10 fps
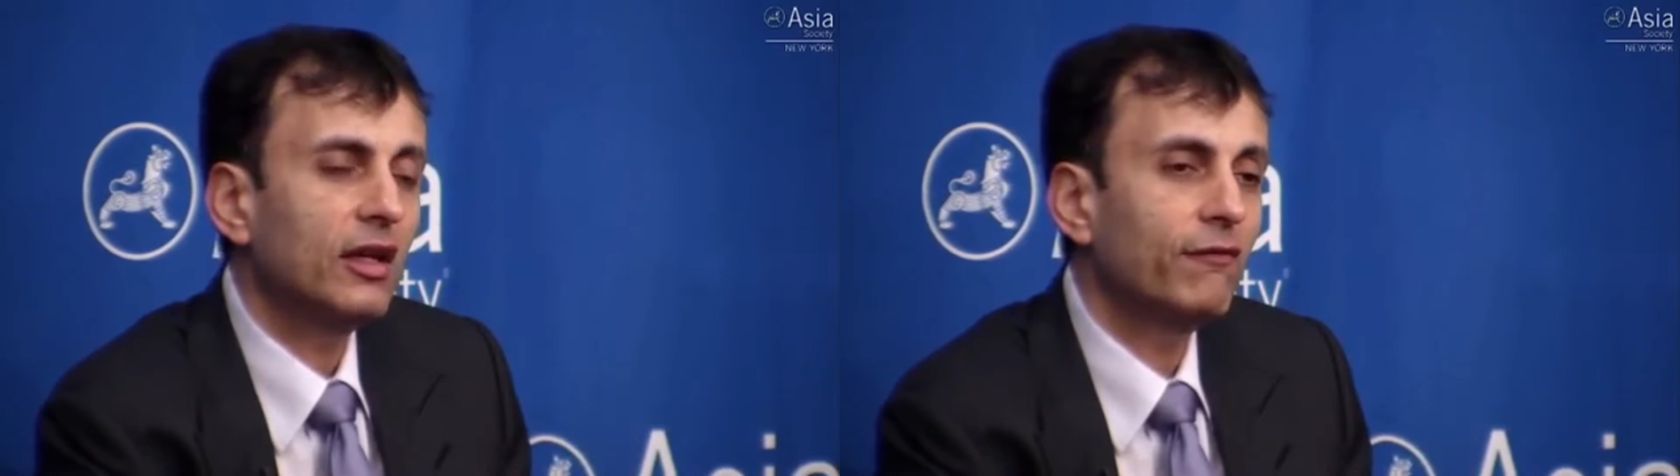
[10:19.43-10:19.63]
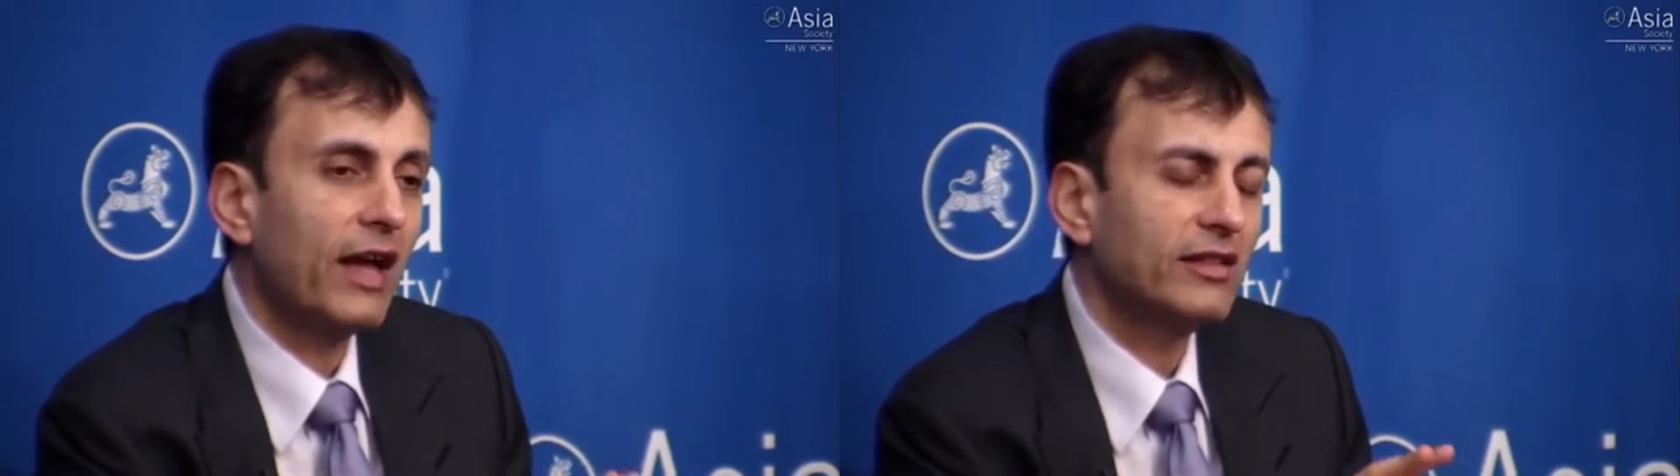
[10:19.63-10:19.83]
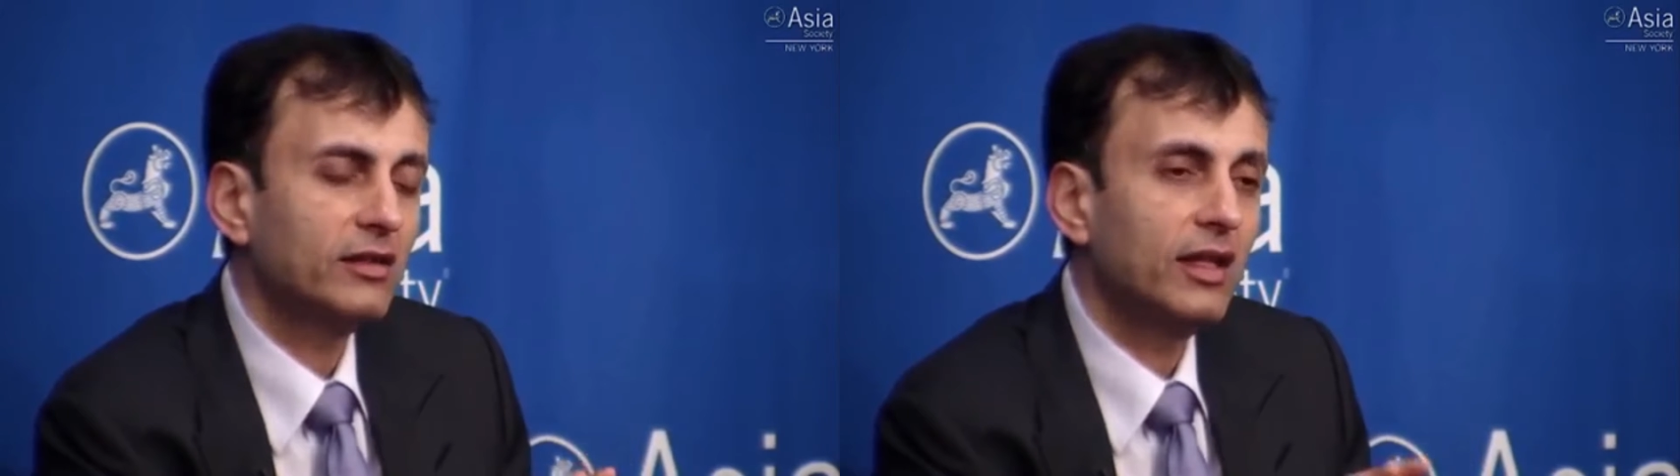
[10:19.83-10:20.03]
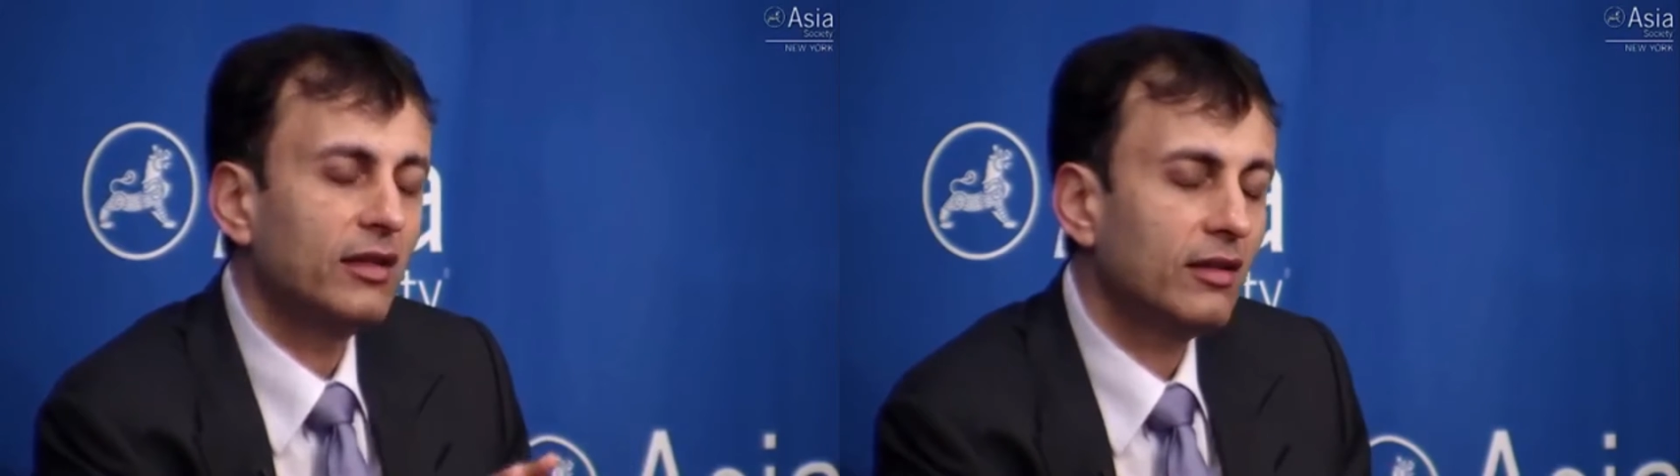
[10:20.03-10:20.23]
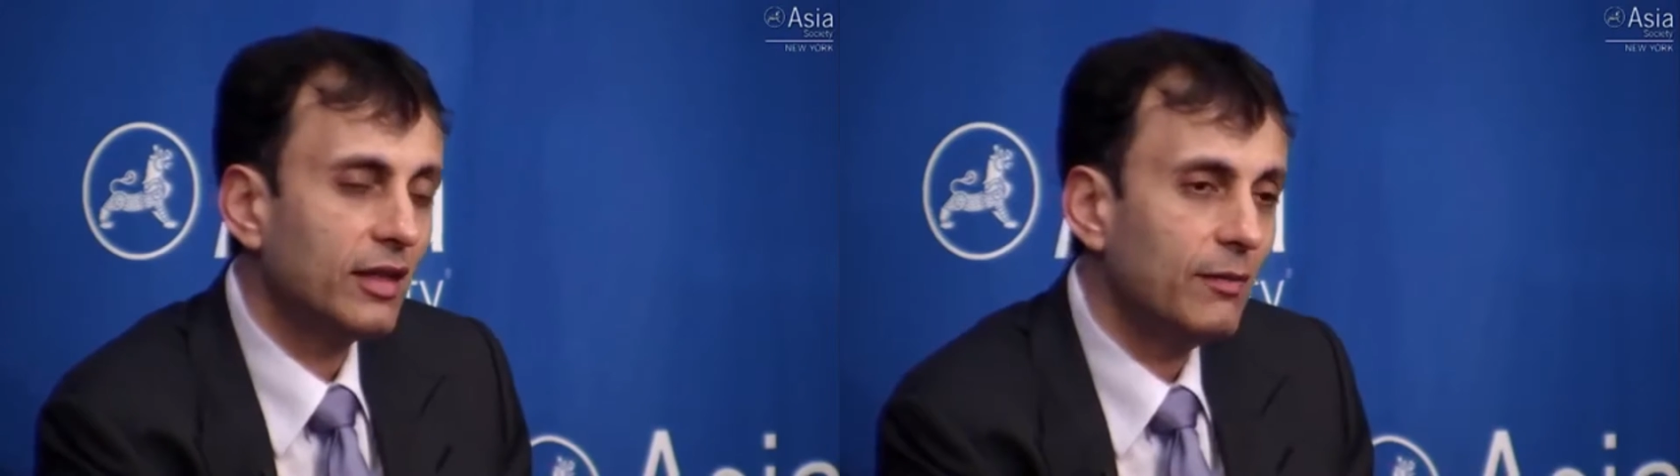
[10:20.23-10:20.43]
a
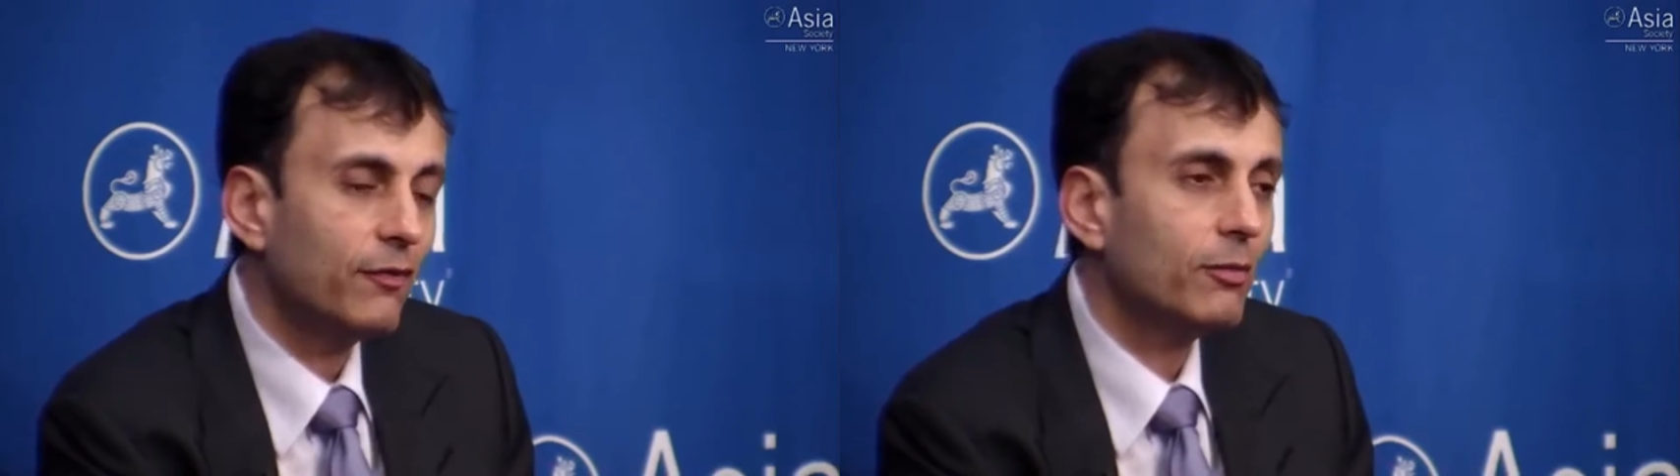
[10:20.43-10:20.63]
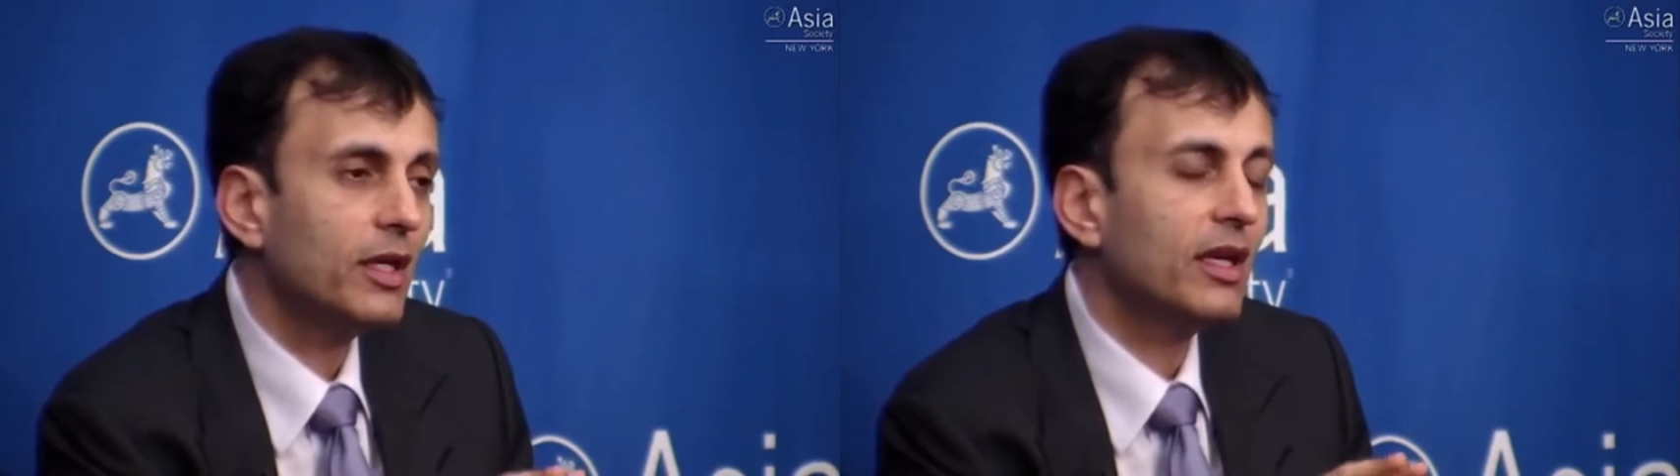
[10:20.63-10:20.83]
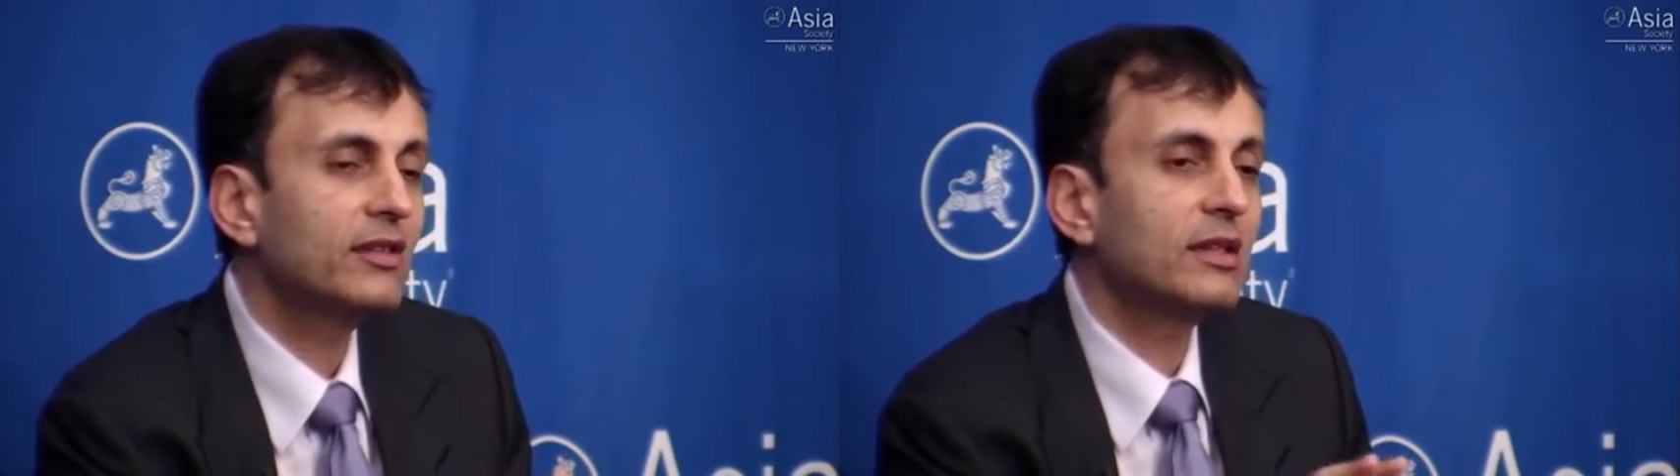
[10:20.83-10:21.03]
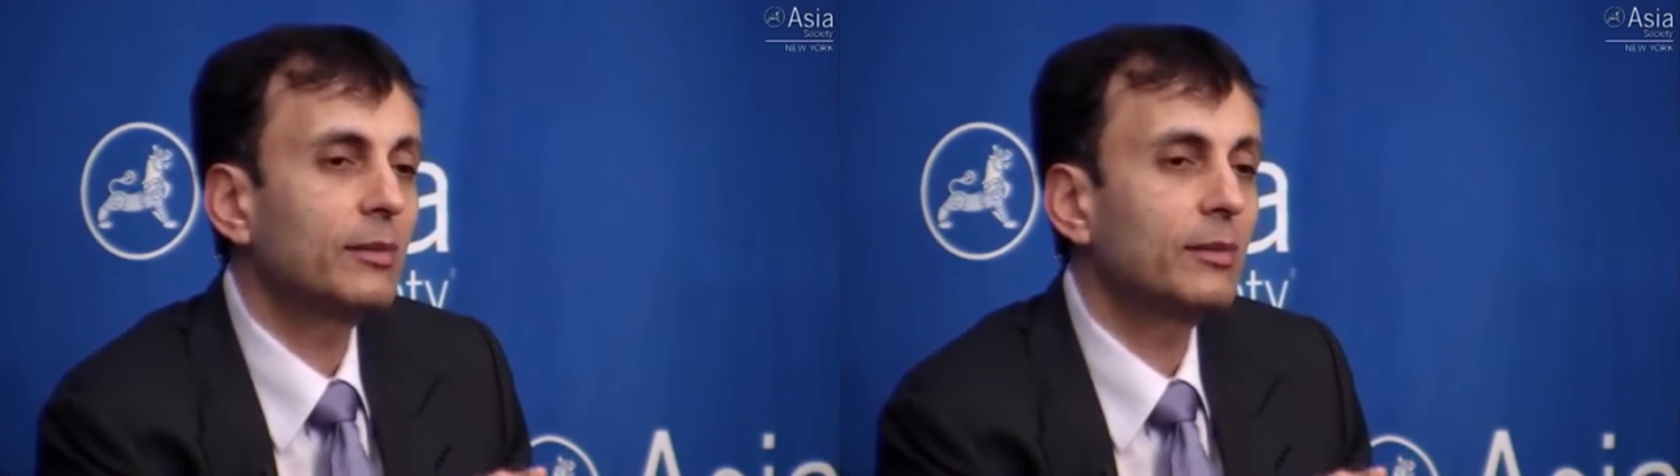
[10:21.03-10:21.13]
fascinating theme for me and